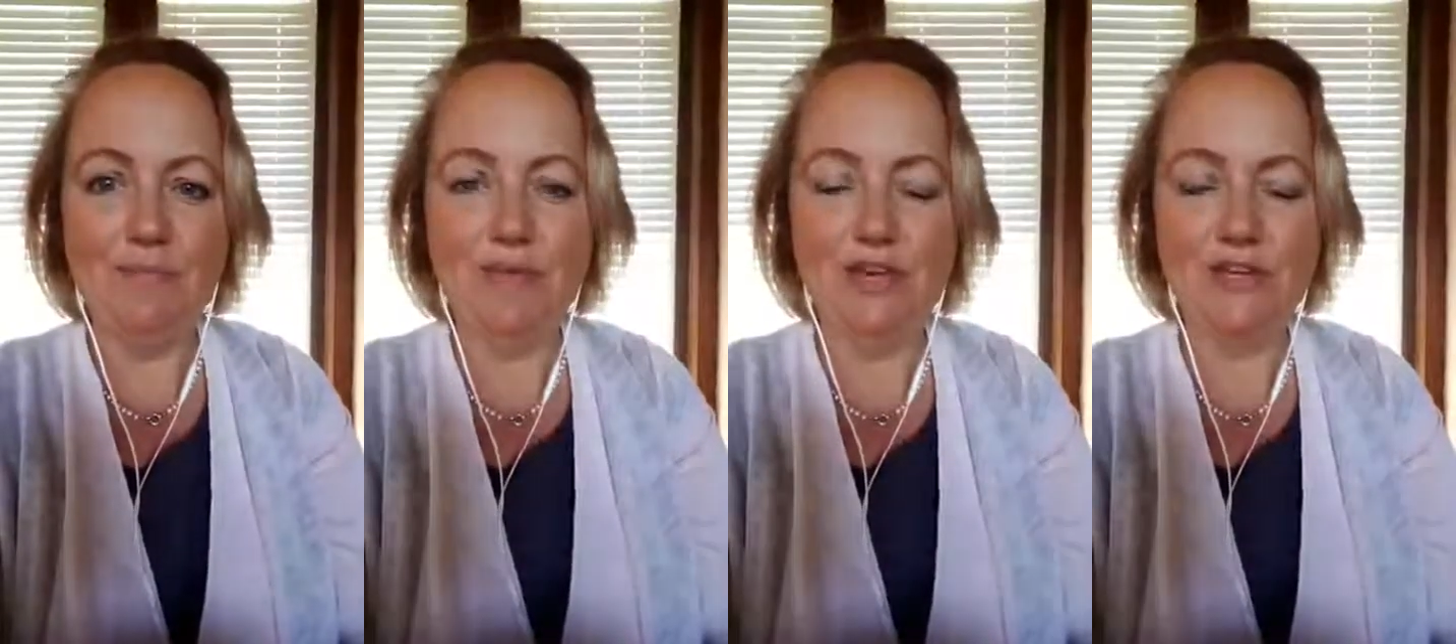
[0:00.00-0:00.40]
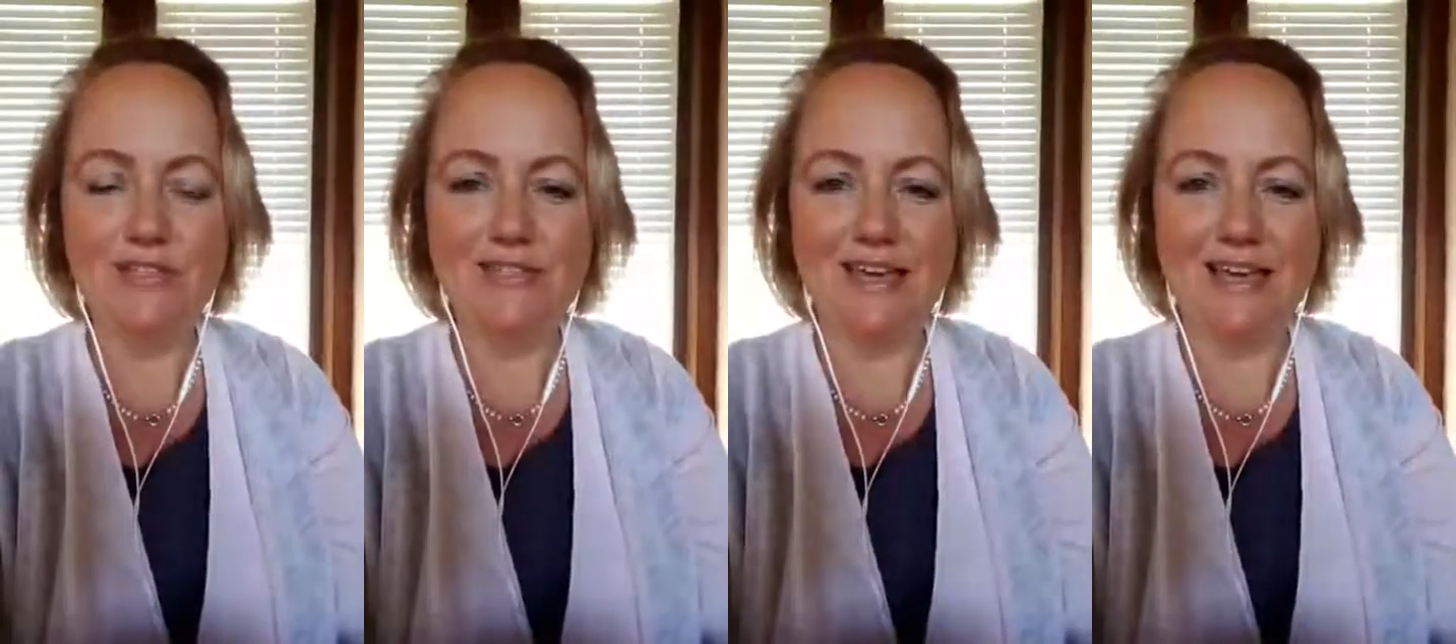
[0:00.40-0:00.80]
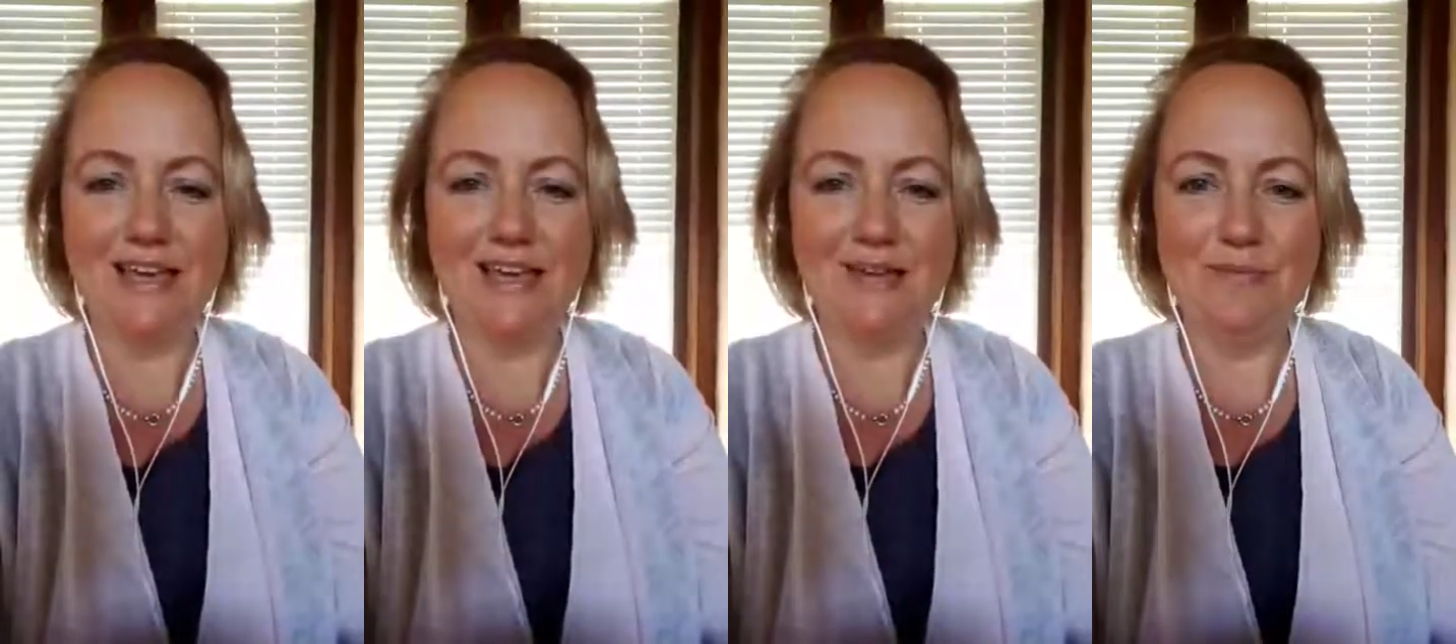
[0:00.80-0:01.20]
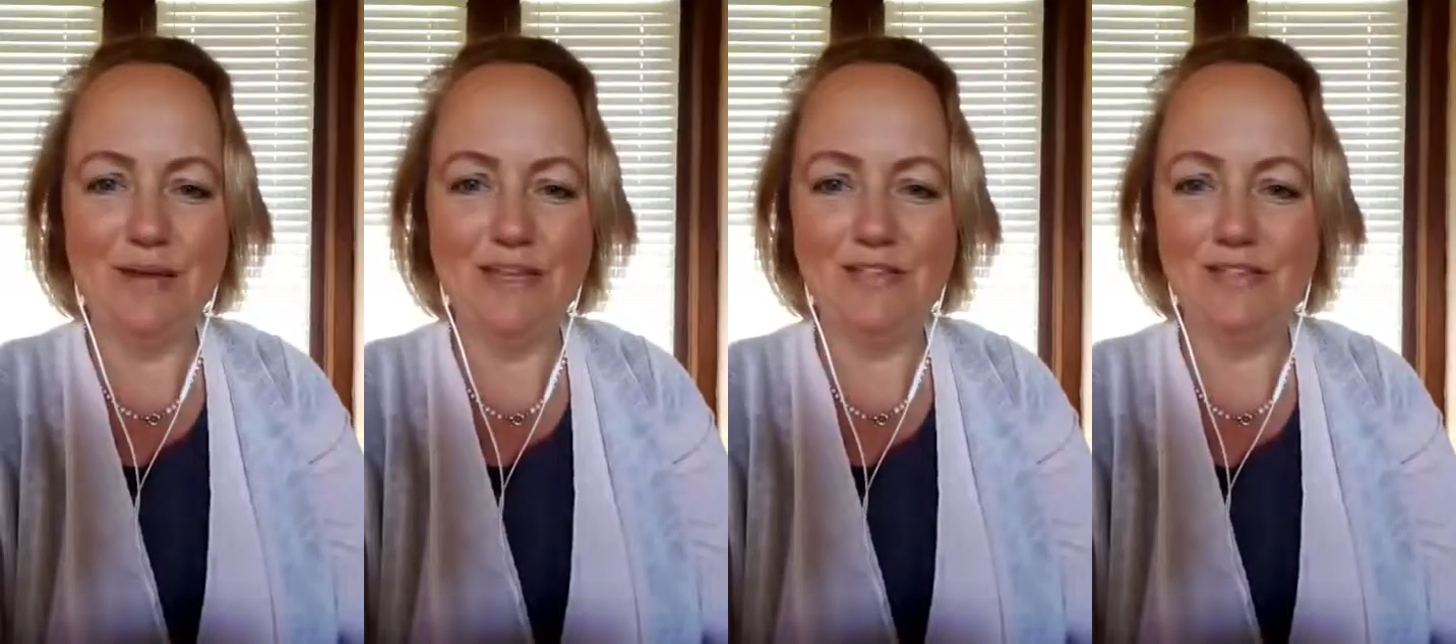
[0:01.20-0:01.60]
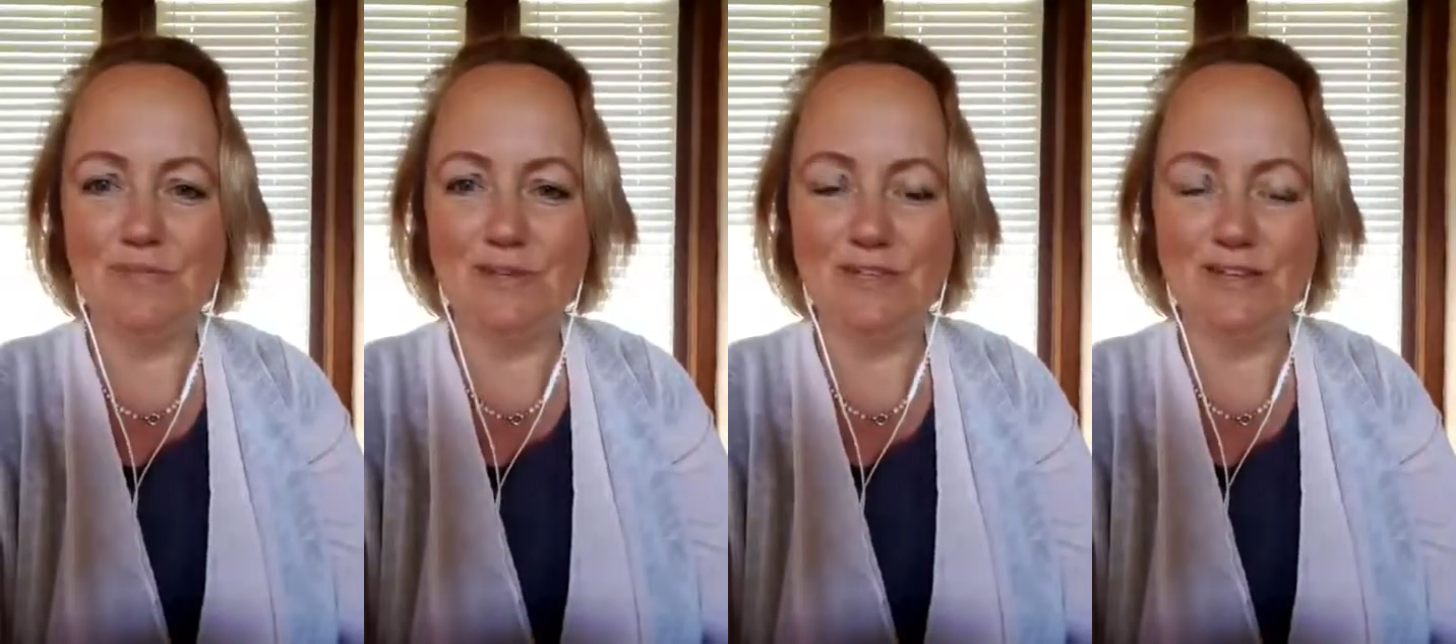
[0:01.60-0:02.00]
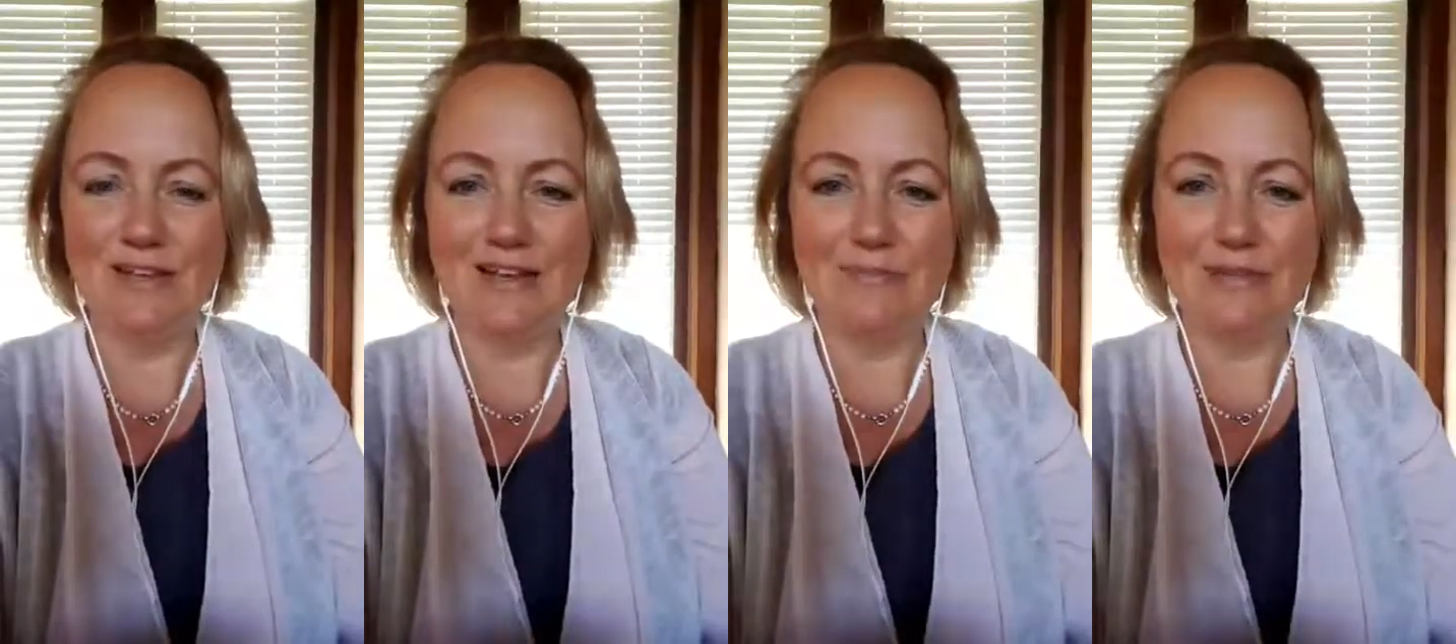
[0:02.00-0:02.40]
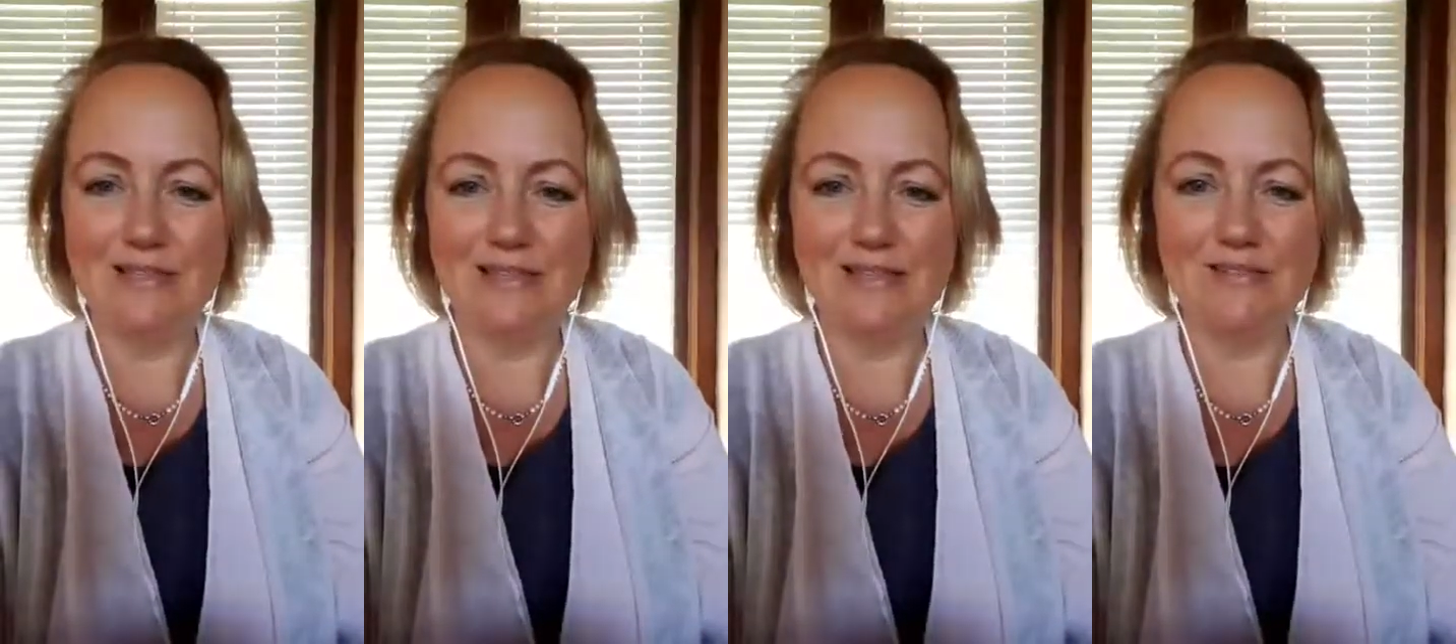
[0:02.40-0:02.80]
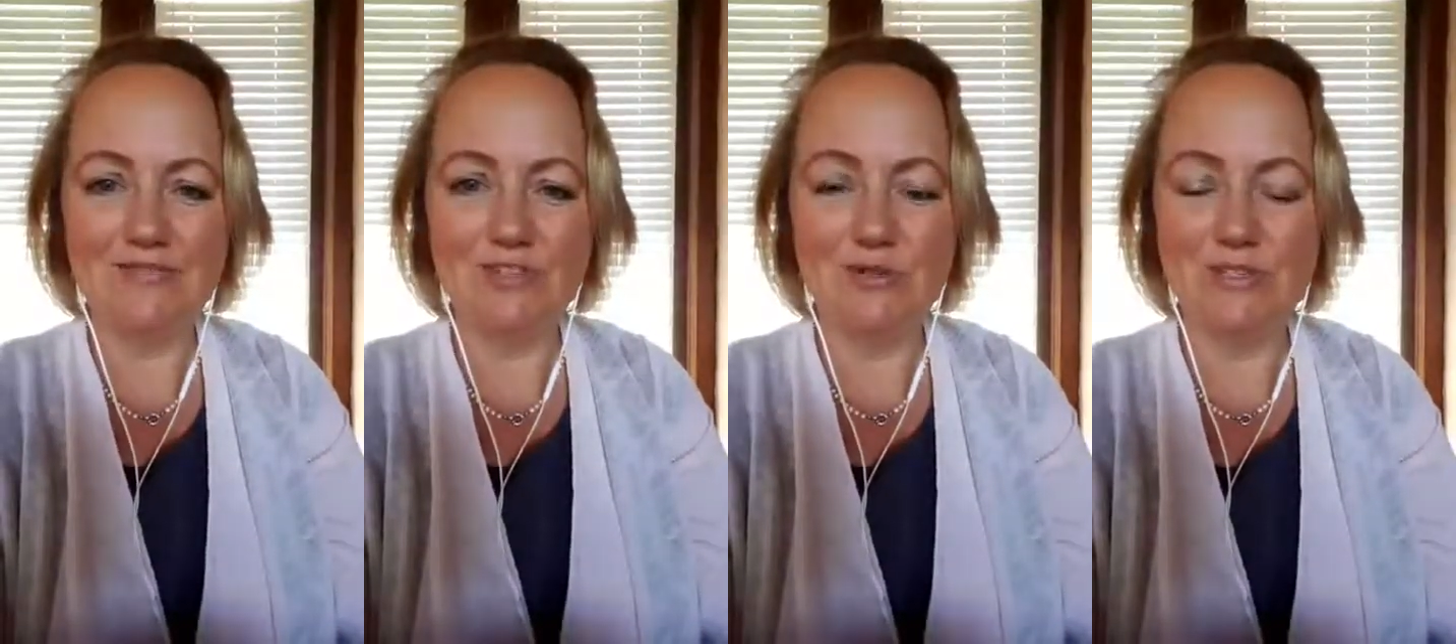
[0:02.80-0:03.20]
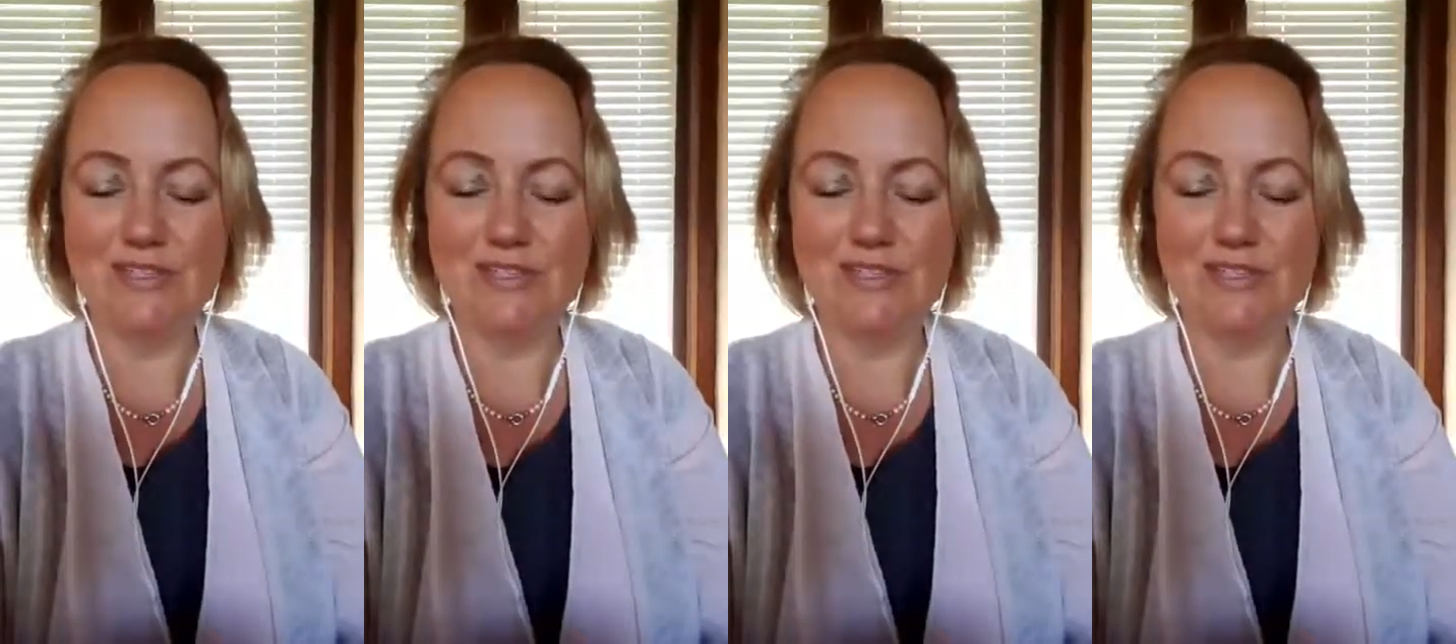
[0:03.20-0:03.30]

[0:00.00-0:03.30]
because my body got a little bit sensitive to it.